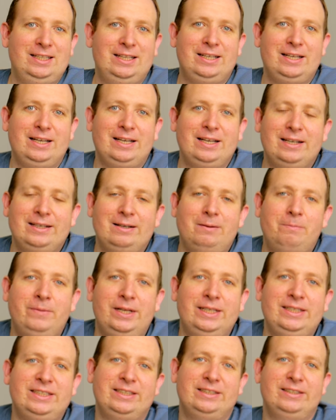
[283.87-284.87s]
like I kind of
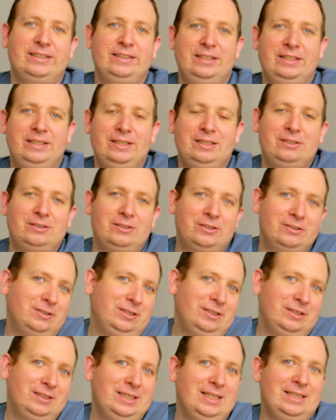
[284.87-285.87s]
mentioned in the intro,
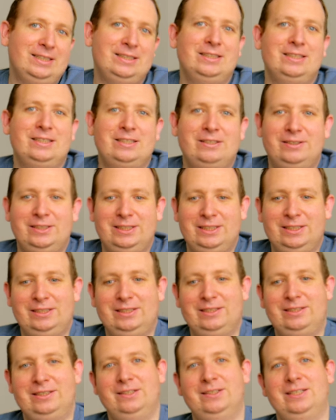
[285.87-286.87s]
2013
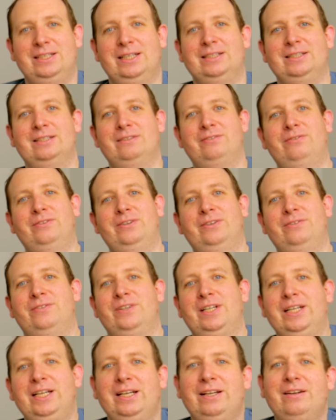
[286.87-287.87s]
to
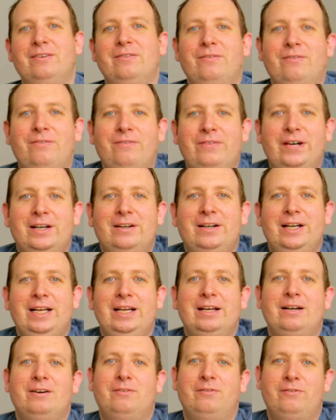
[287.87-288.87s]
2015,
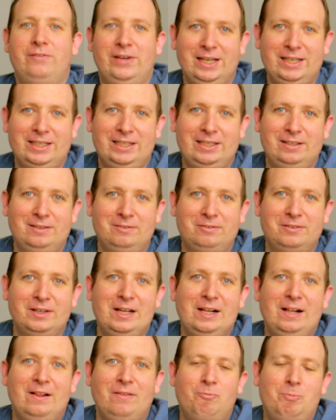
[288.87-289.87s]
very
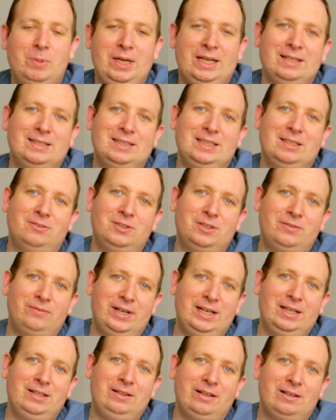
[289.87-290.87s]
effective because there was
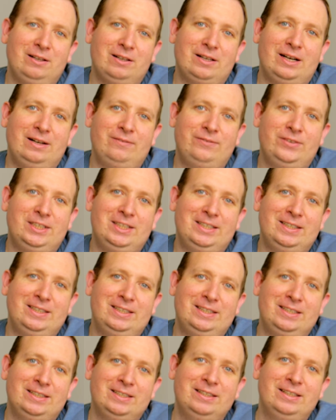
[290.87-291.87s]
very little
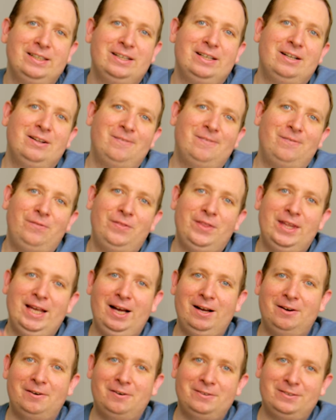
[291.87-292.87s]
competition.
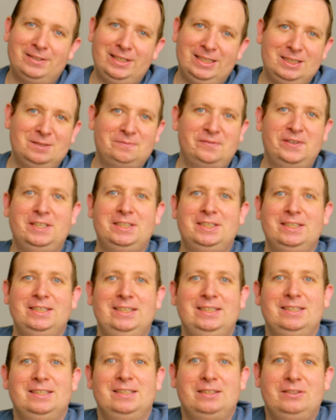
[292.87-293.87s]
Now,
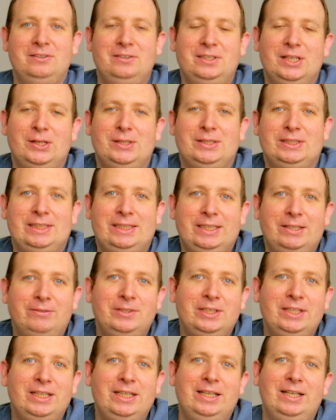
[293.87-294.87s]
especially since
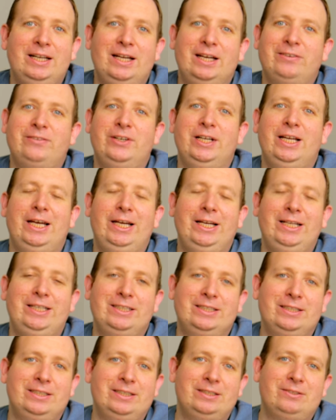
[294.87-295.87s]
2017, every
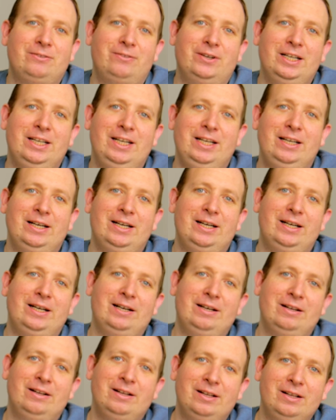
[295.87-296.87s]
agent is running
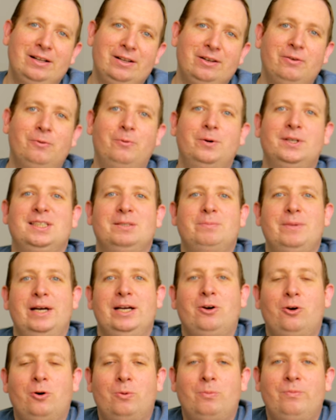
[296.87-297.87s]
a what's
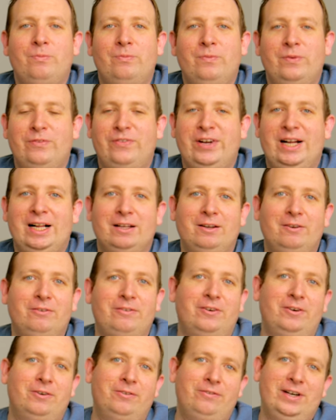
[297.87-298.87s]
my home value
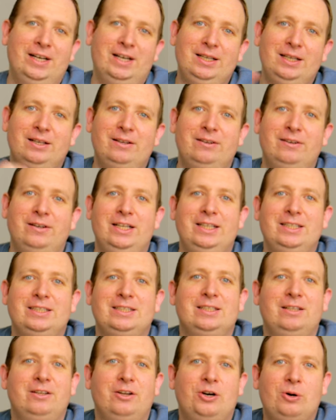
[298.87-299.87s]
or find your
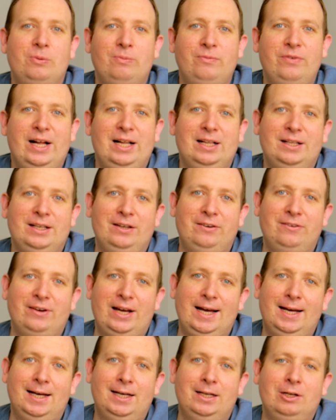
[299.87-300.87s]
instant home value
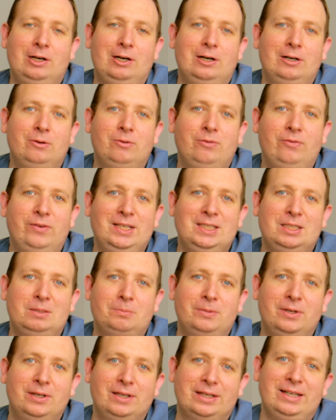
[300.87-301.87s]
ad on
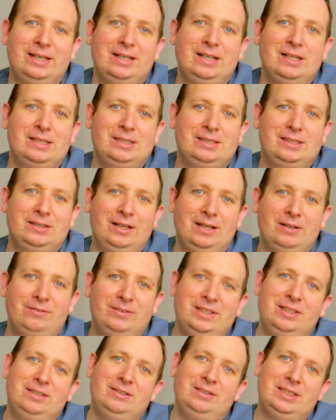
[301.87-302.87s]
Facebook. So you
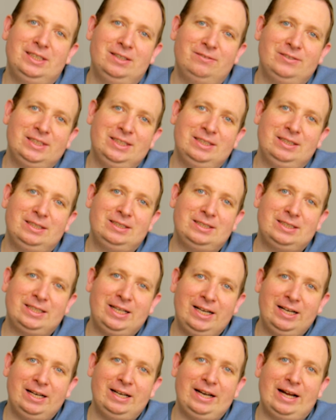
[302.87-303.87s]
have to do something to
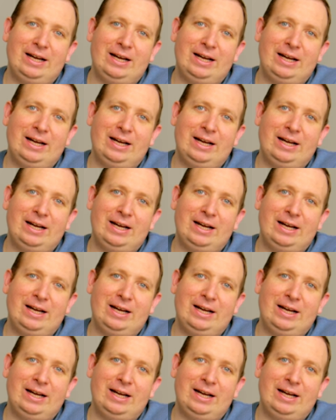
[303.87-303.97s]
stand